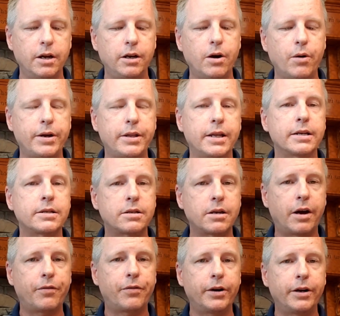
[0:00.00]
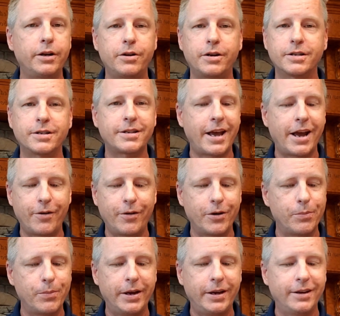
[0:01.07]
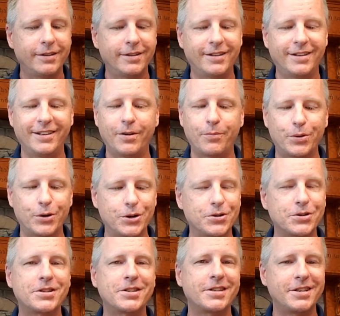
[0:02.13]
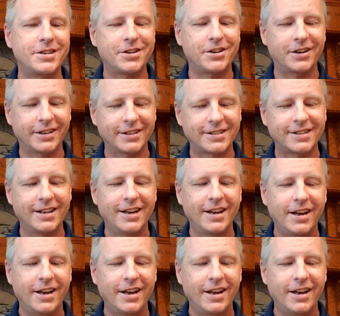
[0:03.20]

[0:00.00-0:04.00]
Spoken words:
knowing that suffering, you can say it with me, it produces endurance.